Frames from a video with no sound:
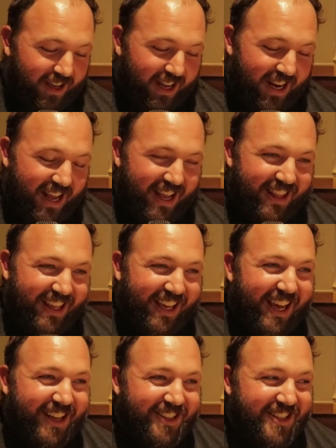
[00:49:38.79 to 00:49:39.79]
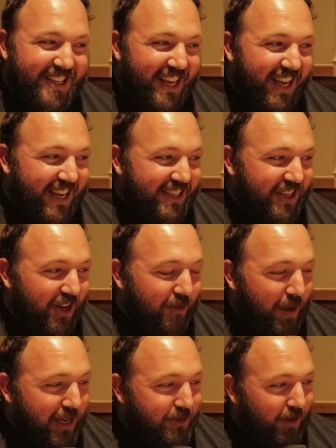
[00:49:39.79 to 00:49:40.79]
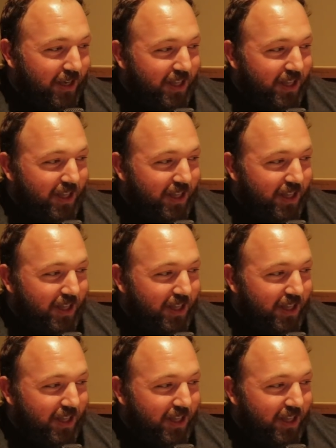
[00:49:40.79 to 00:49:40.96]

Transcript: anything else. So, Max, where